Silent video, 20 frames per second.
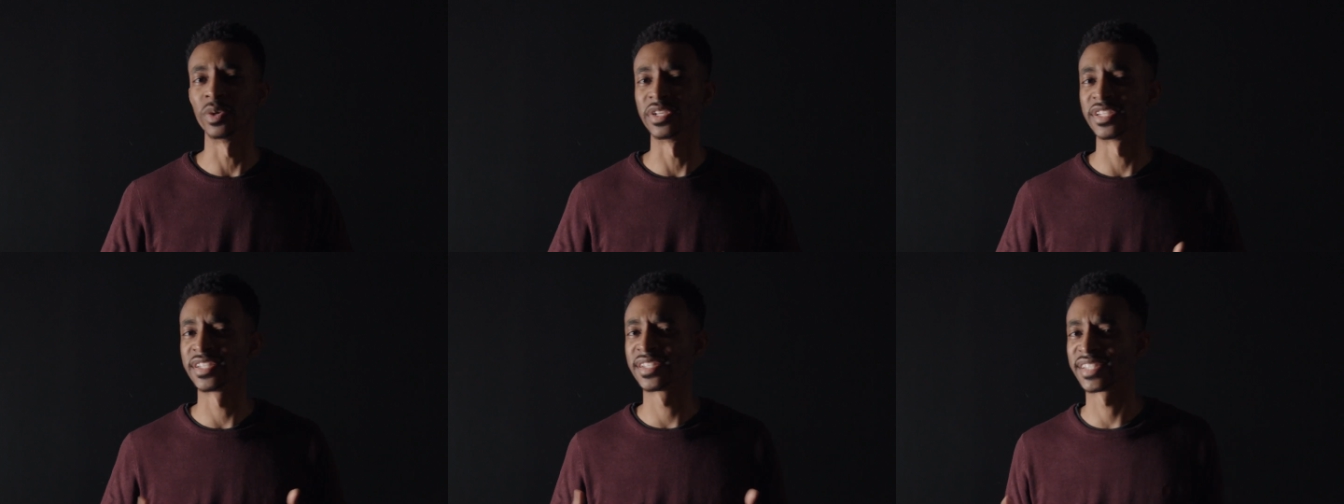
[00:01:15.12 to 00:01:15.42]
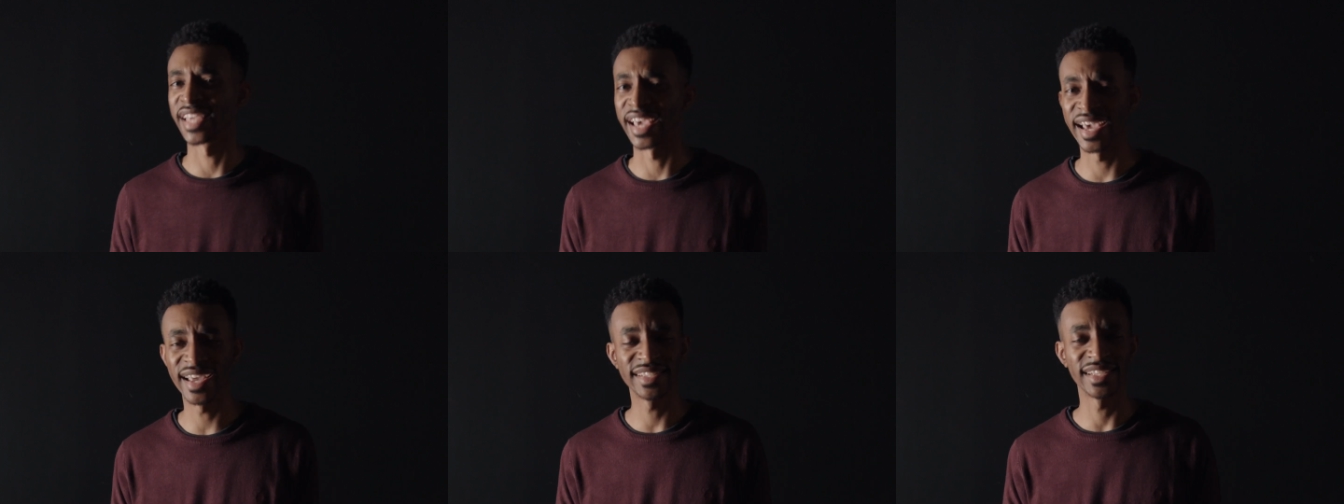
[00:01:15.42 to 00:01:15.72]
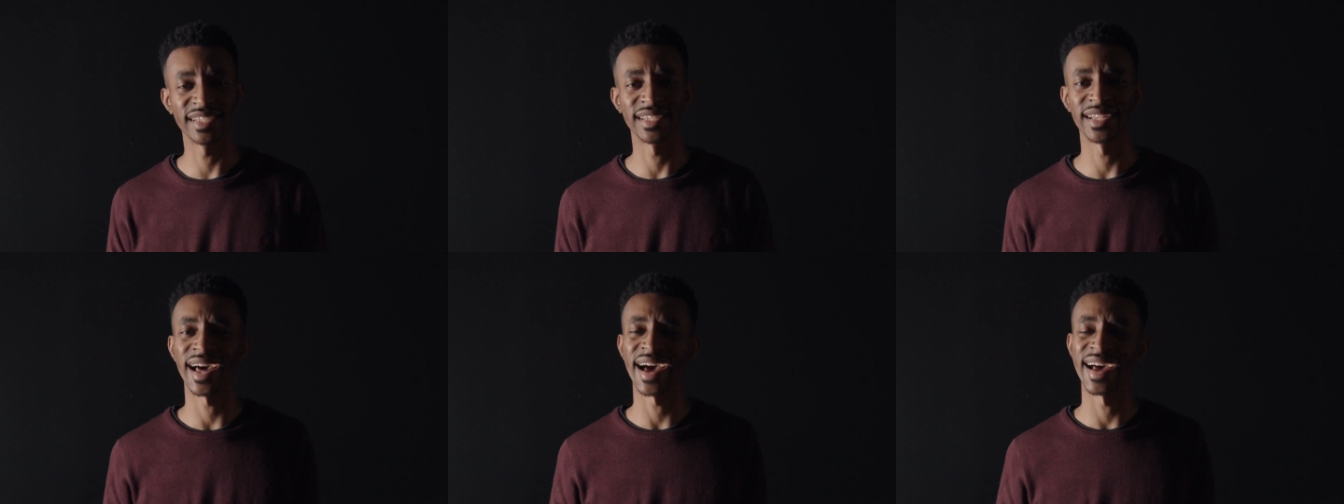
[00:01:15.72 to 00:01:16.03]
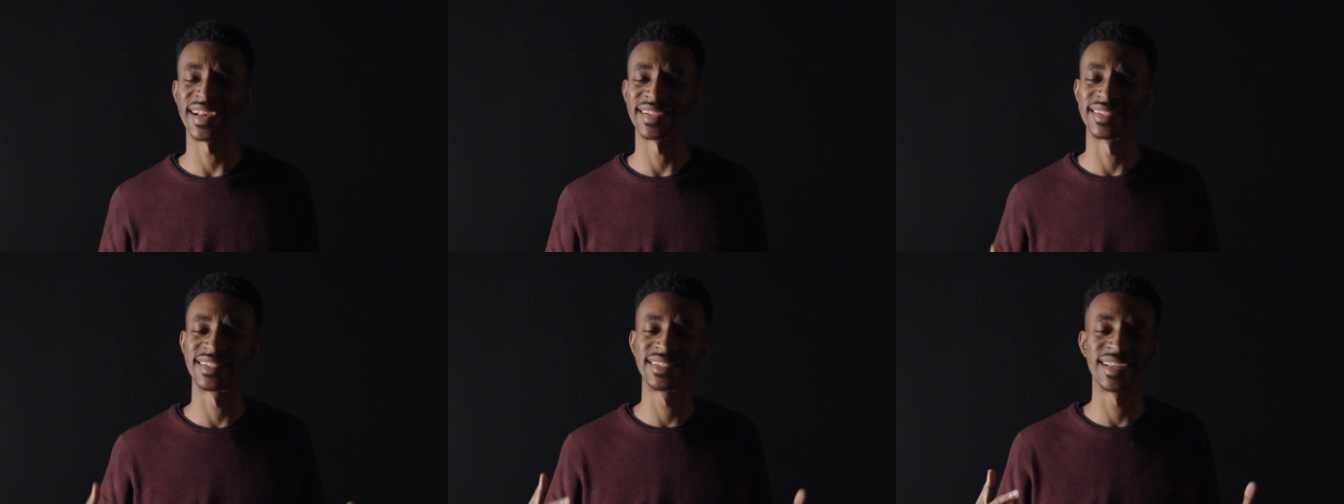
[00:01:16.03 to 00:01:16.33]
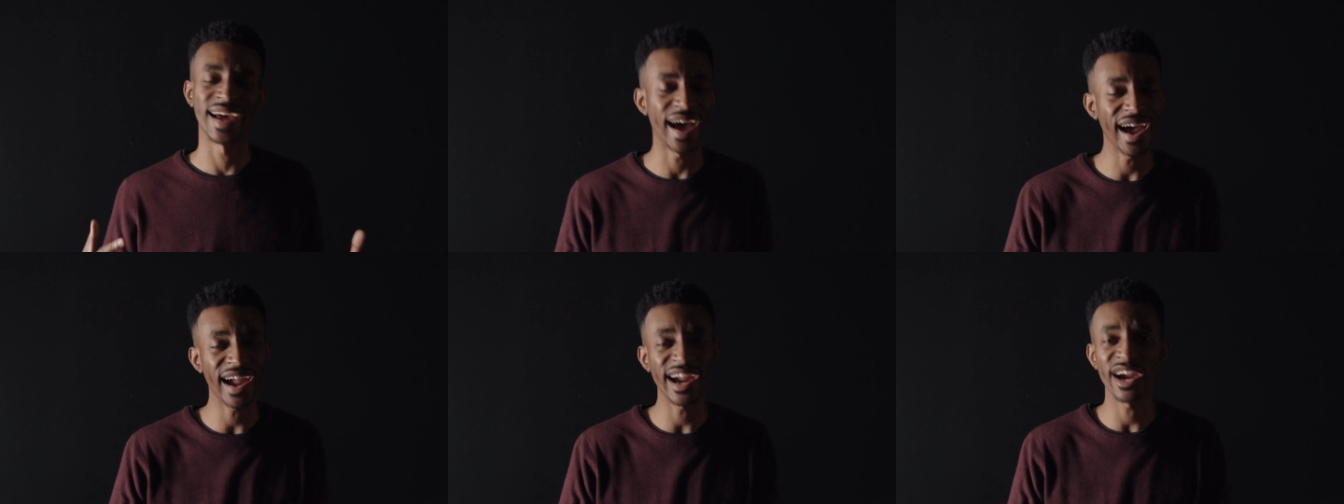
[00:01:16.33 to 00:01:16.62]
were scandalized,
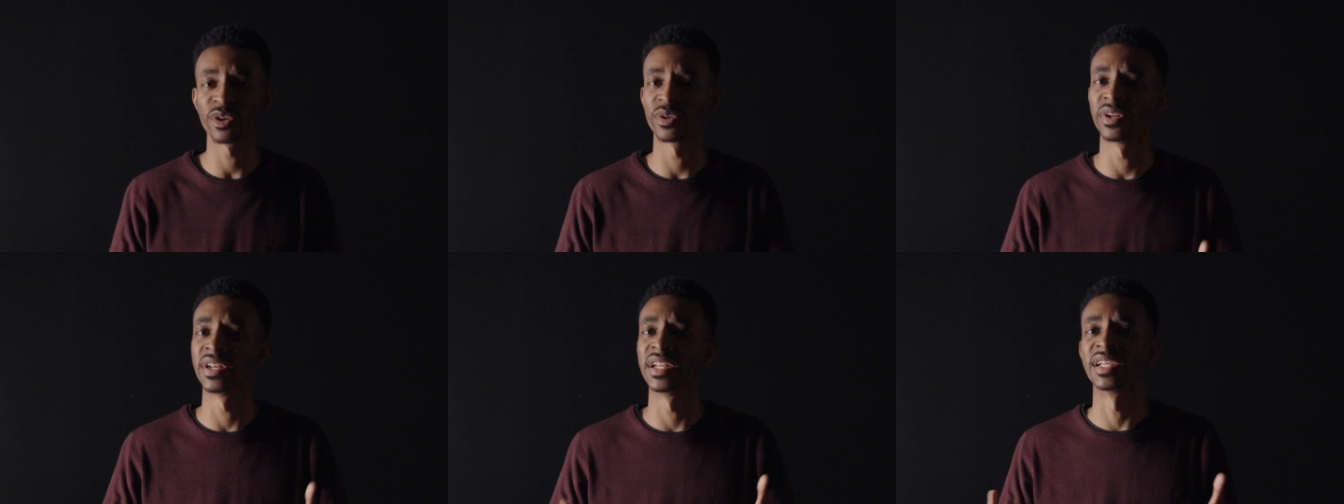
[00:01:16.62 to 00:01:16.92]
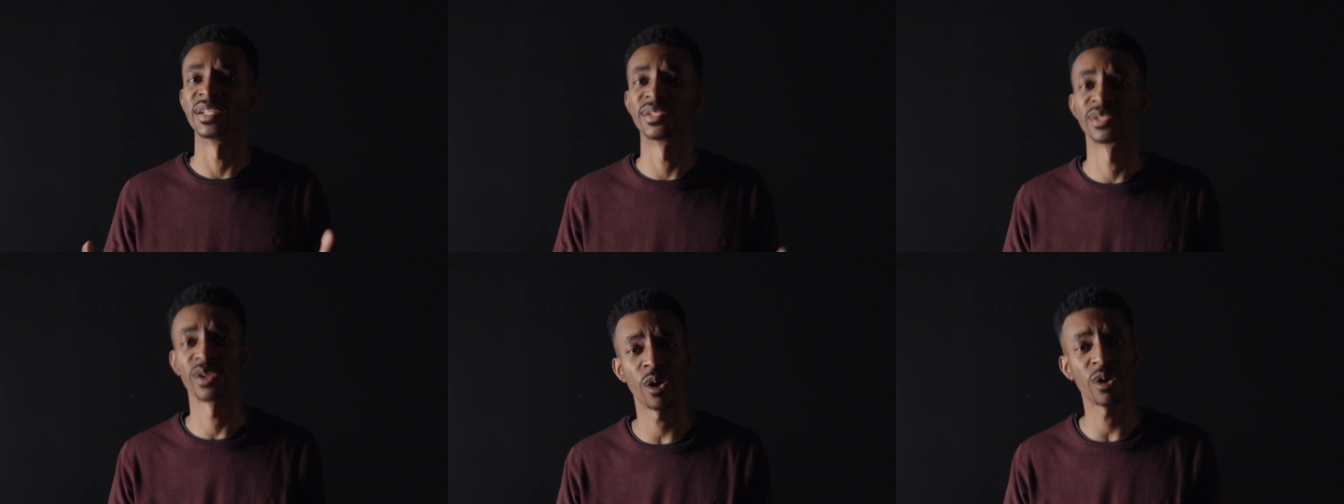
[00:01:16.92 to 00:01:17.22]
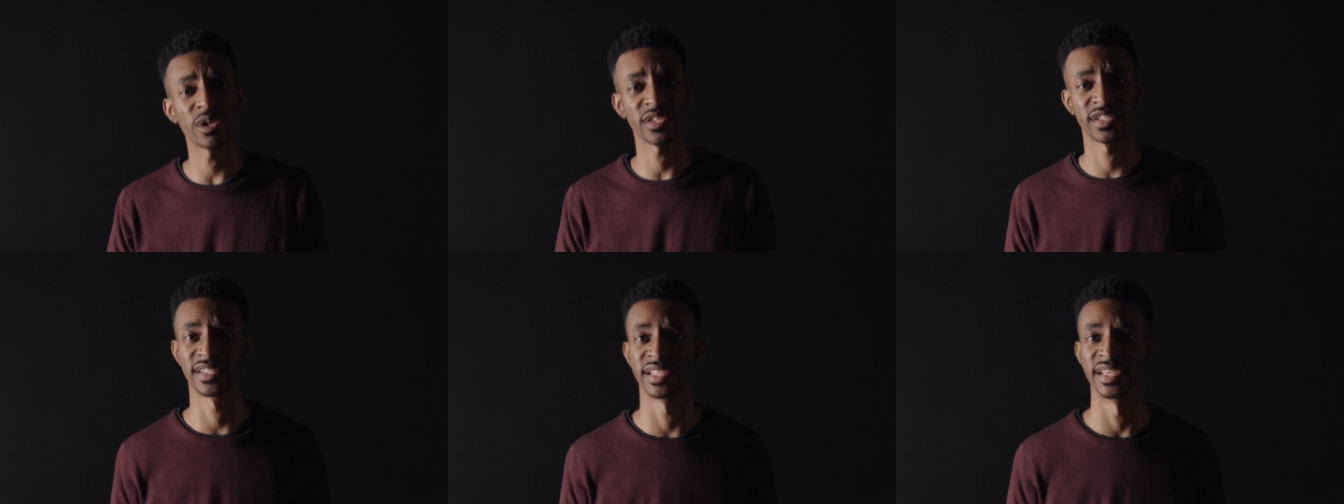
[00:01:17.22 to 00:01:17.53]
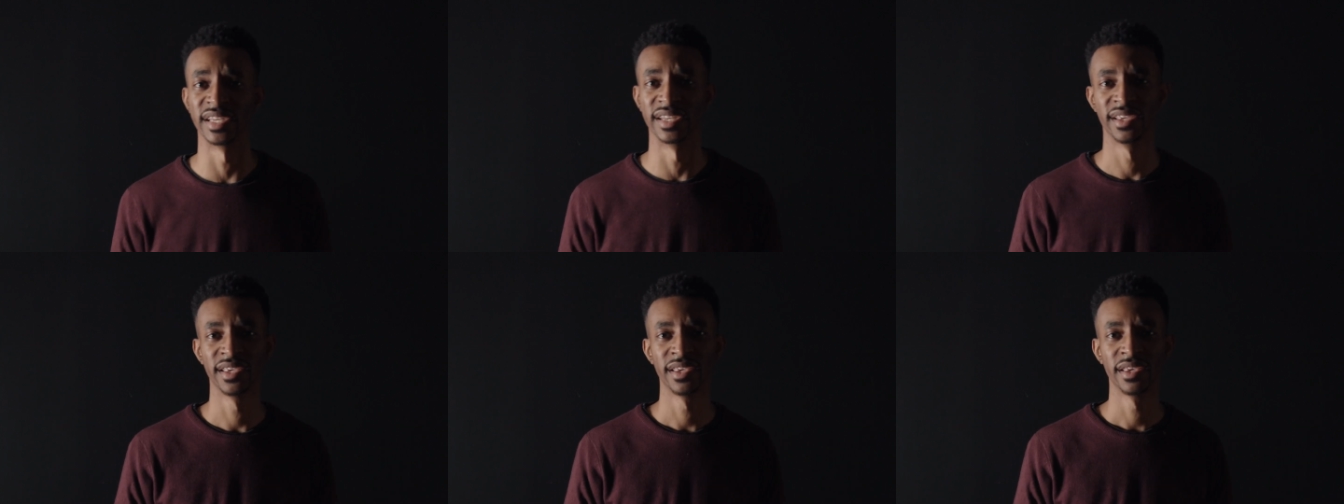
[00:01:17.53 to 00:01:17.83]
tired, and exhausted,